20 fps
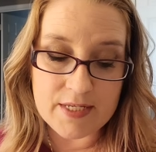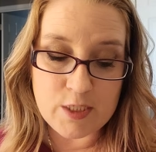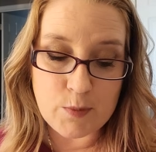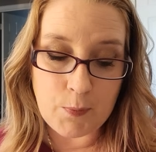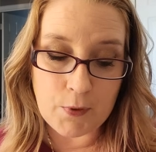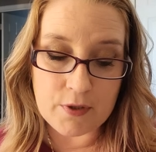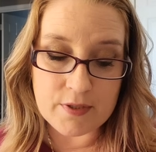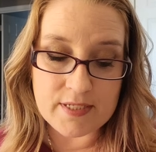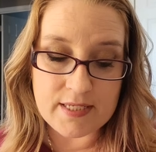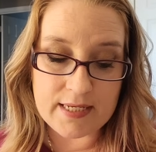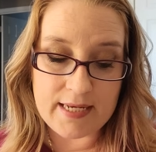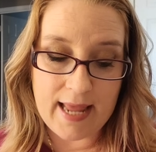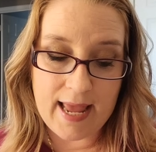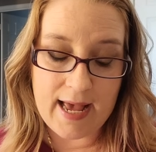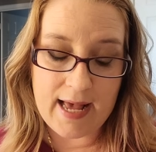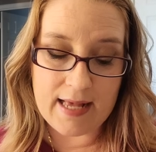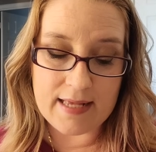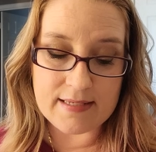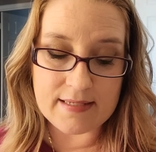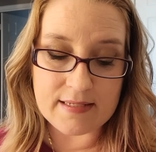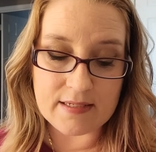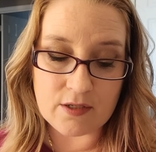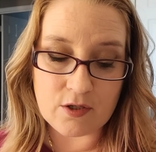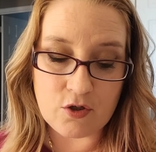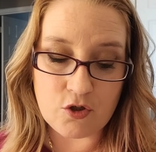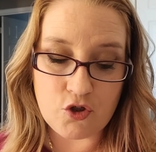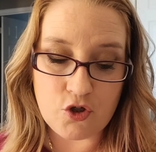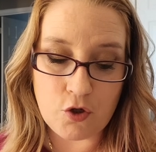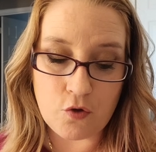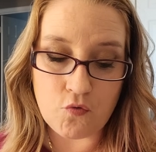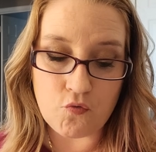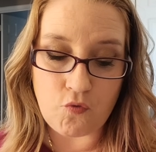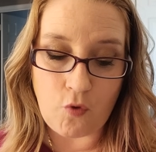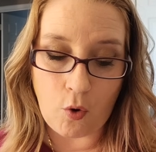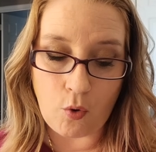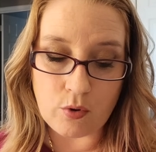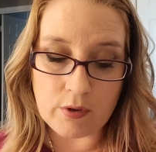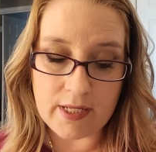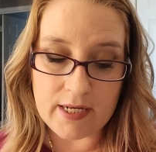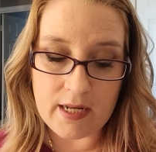This person asked, could you
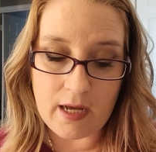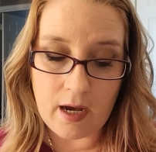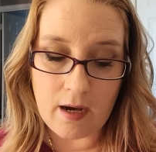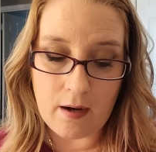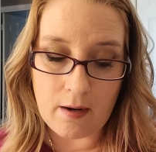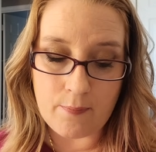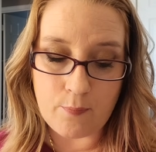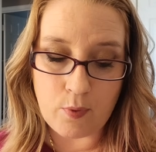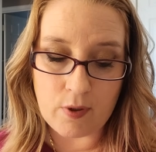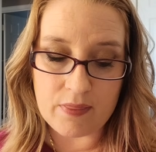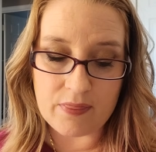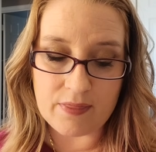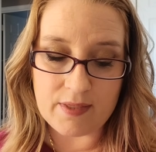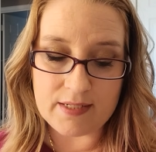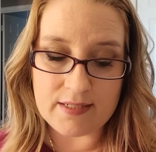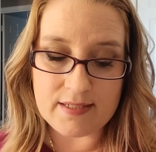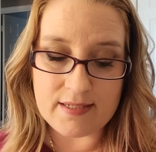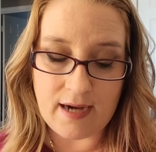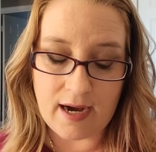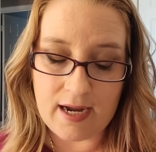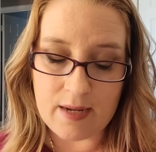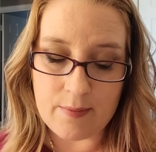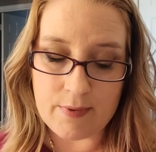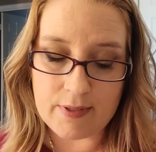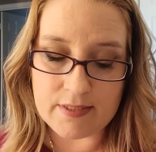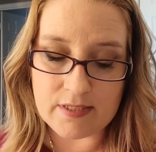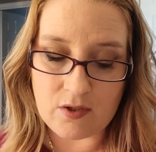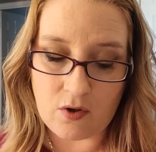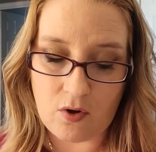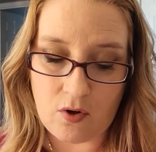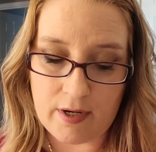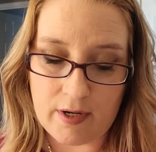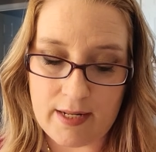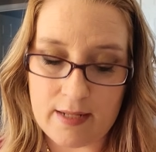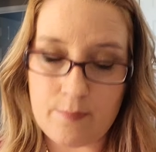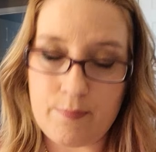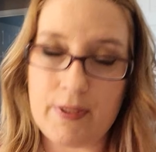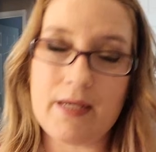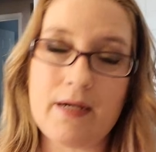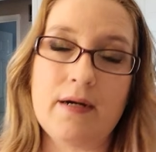roll it up with the diamonds on it?